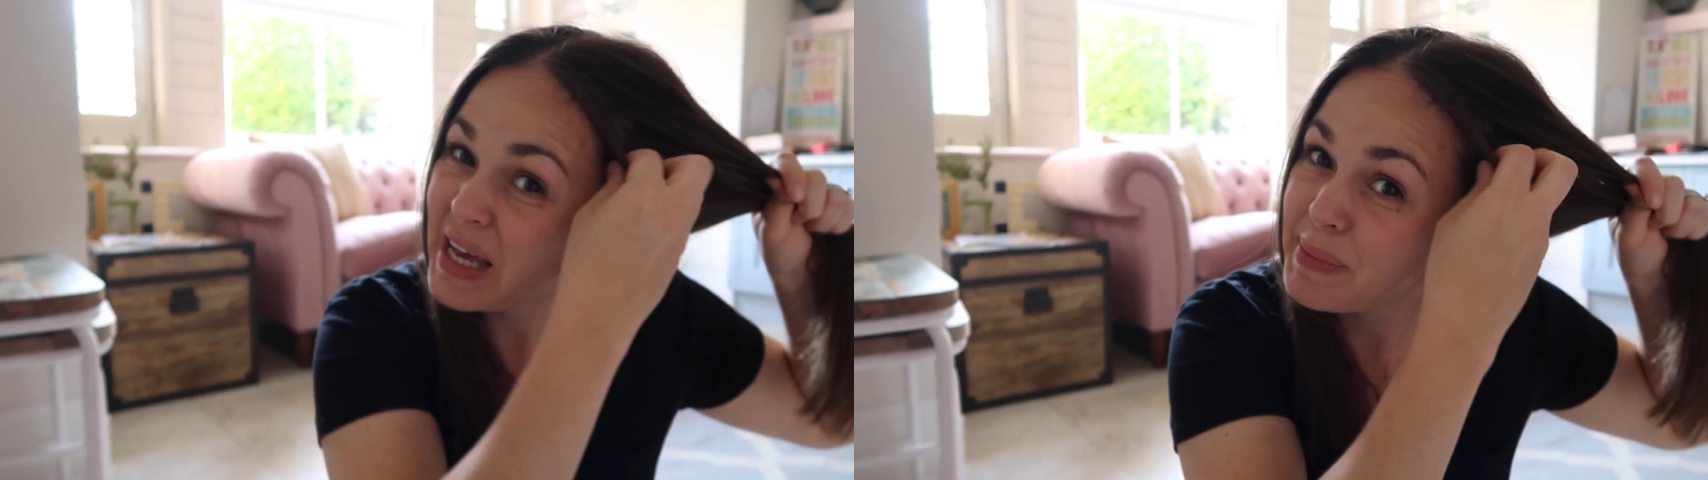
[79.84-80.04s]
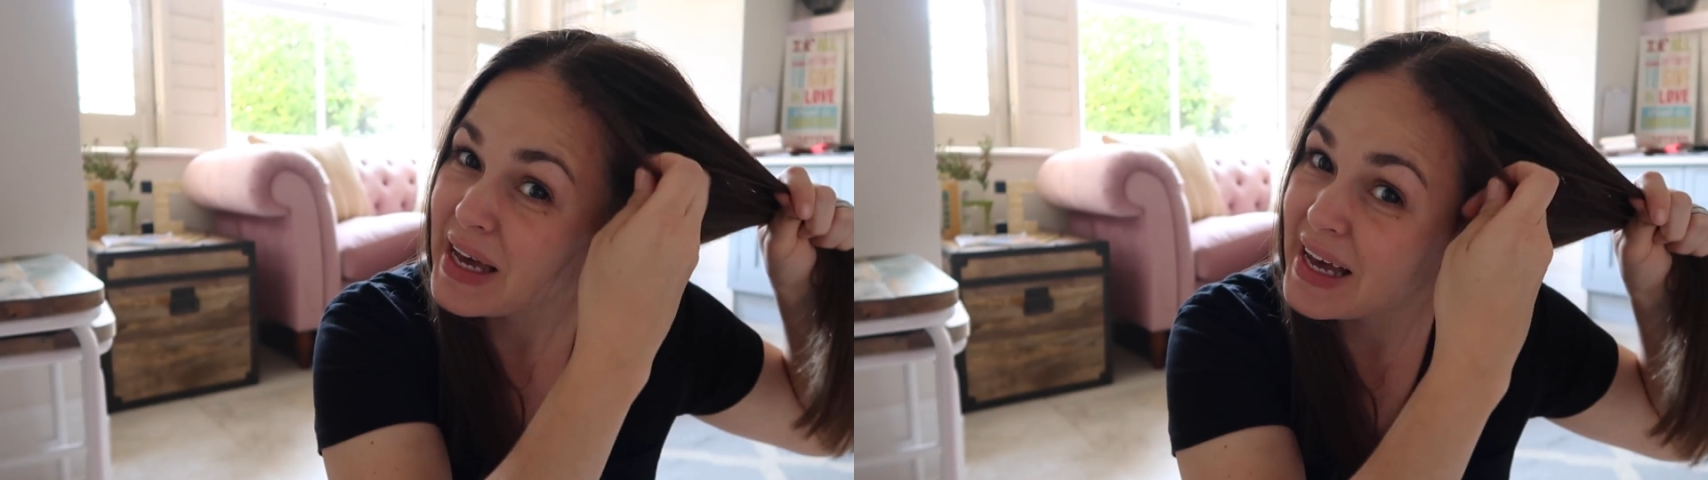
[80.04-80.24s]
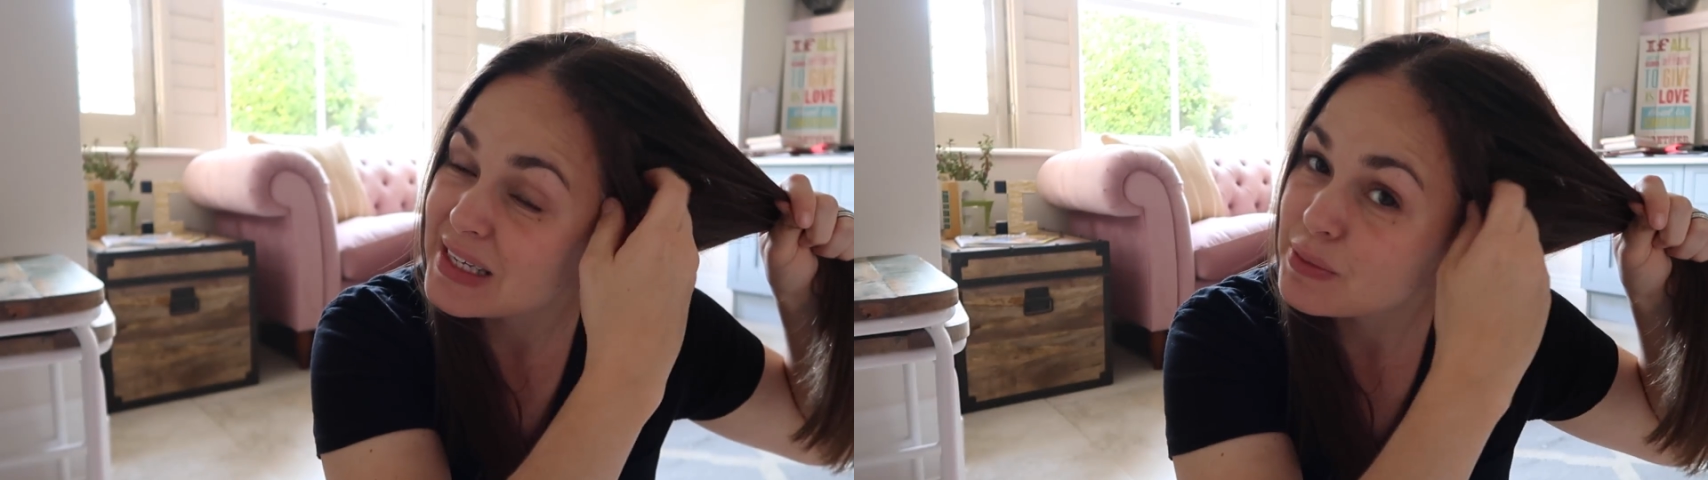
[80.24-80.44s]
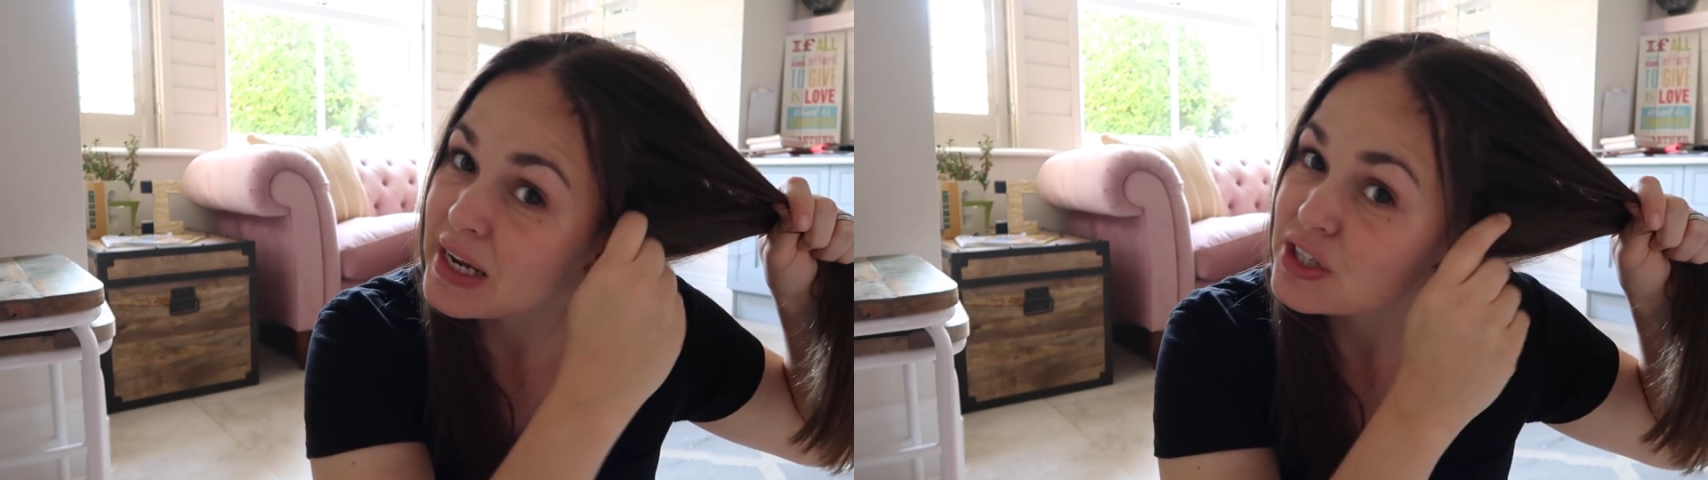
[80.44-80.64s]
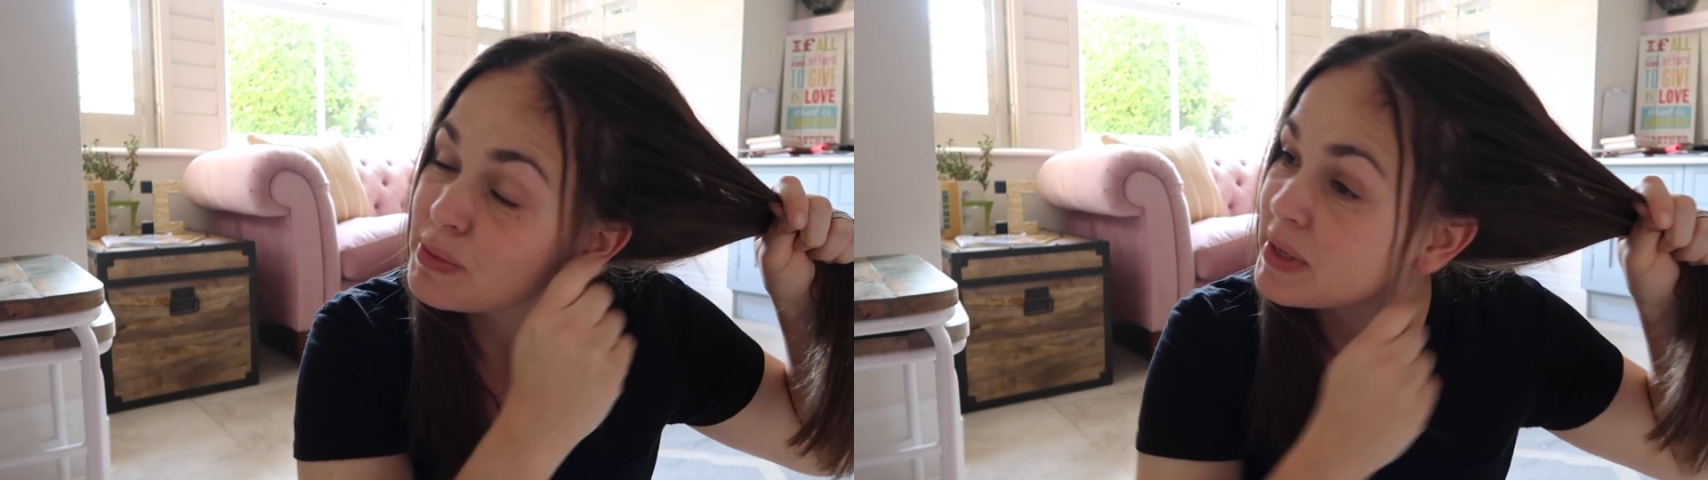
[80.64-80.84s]
baby hairs would
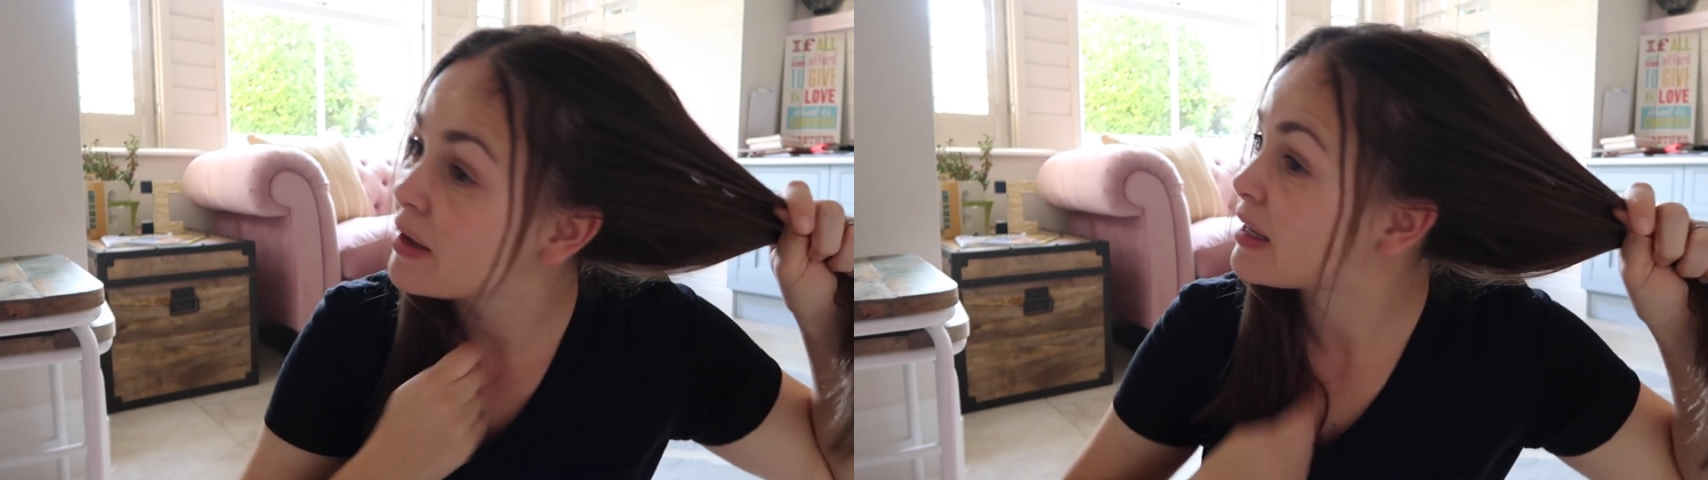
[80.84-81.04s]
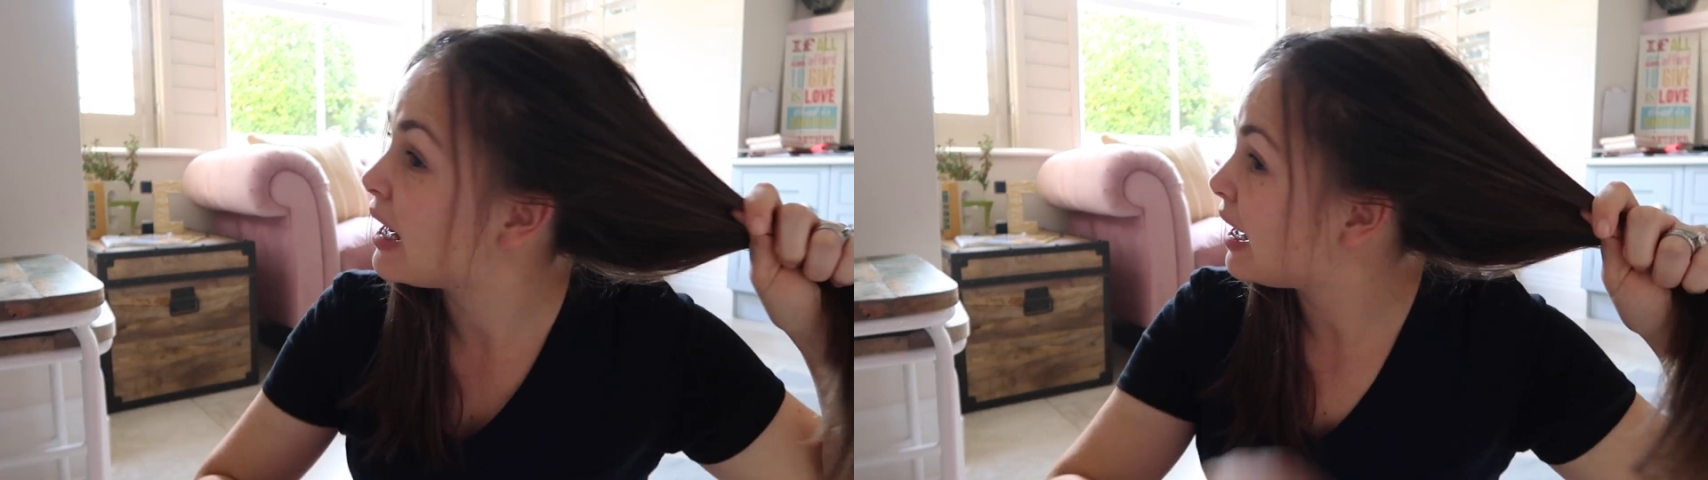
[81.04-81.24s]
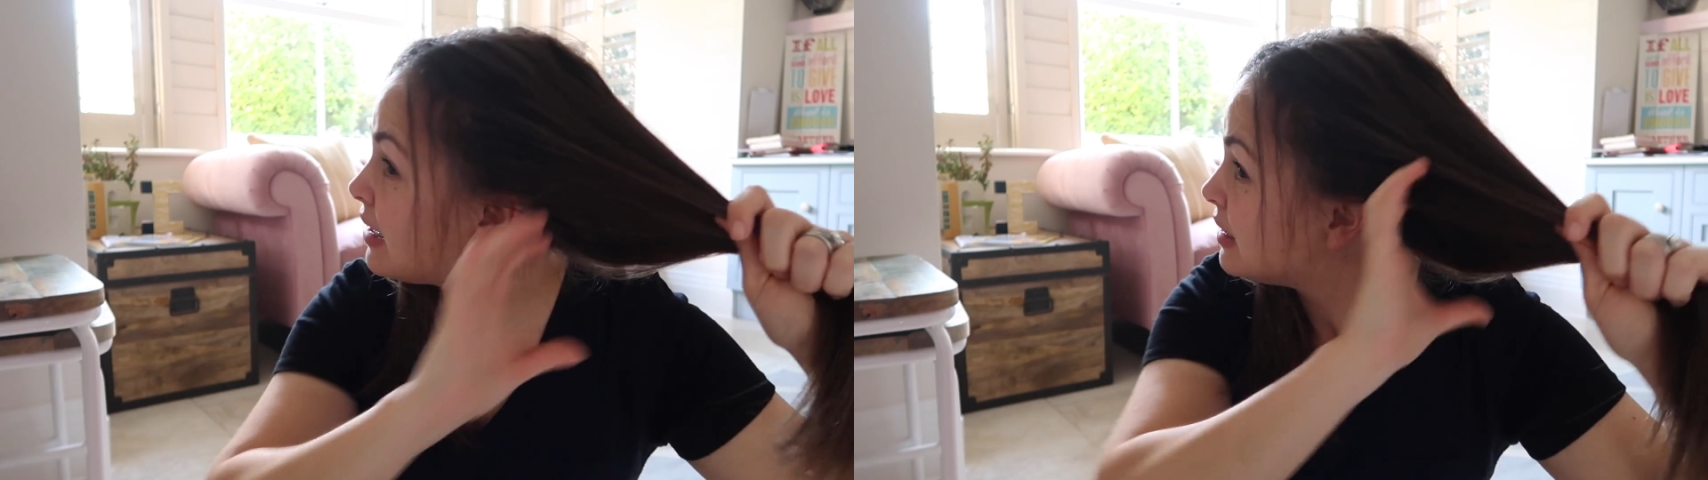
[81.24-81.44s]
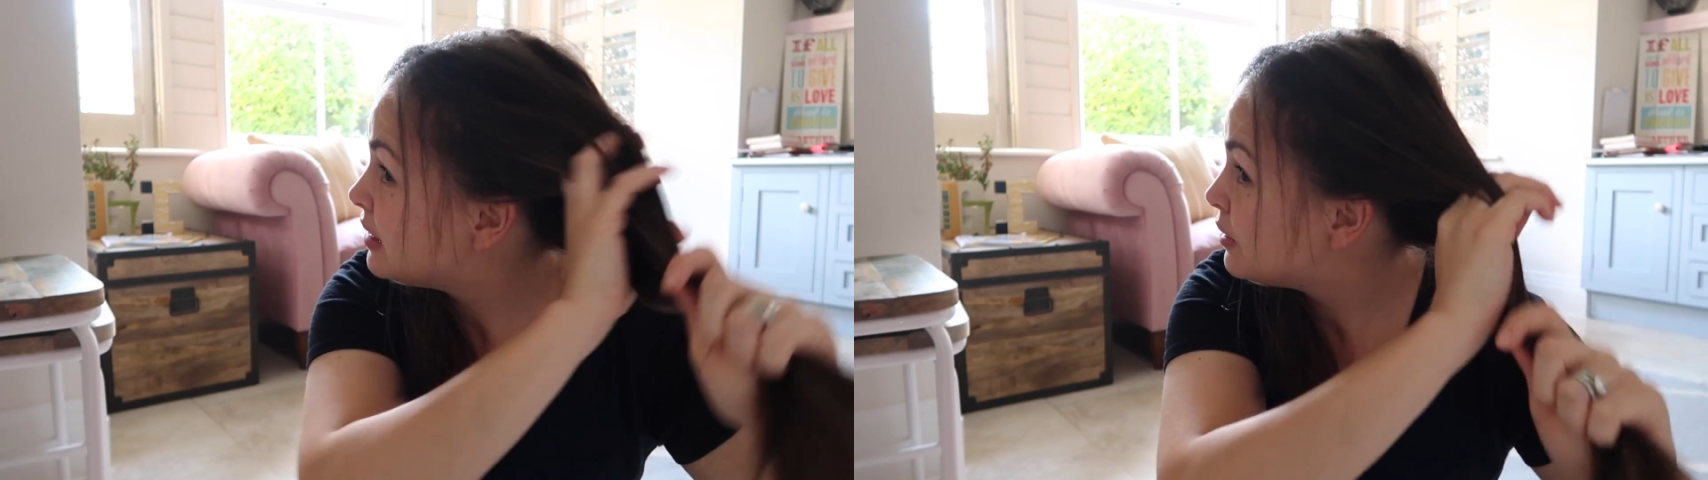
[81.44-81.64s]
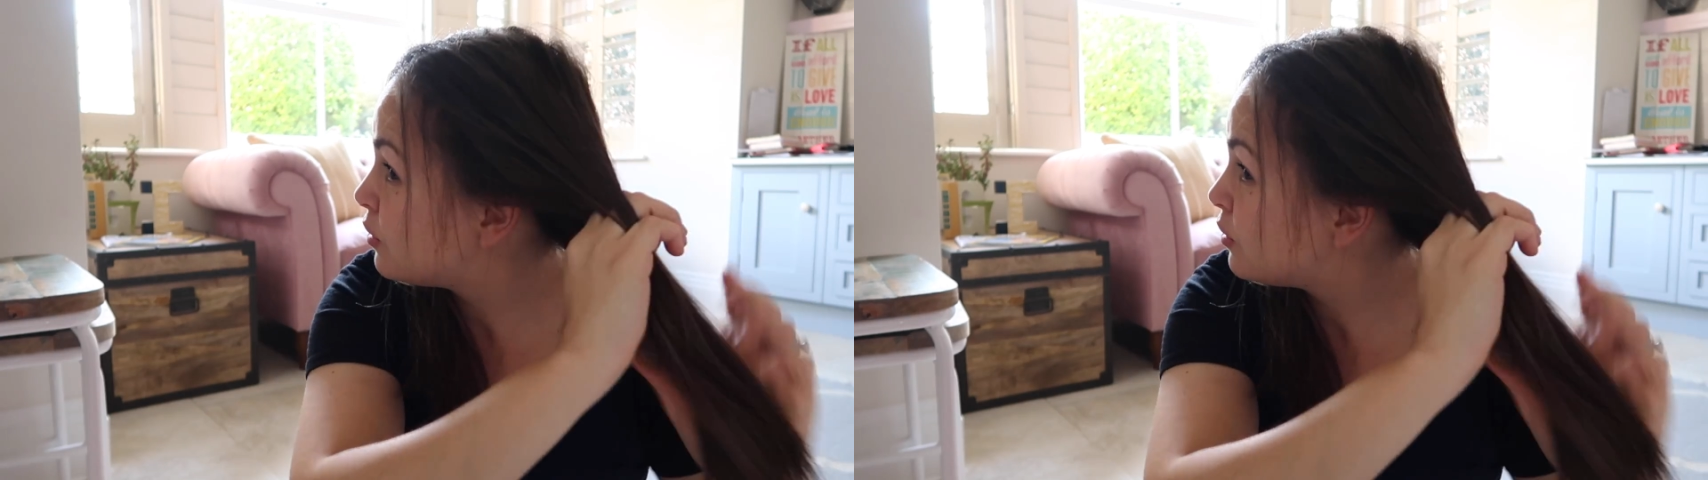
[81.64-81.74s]
actually be okay.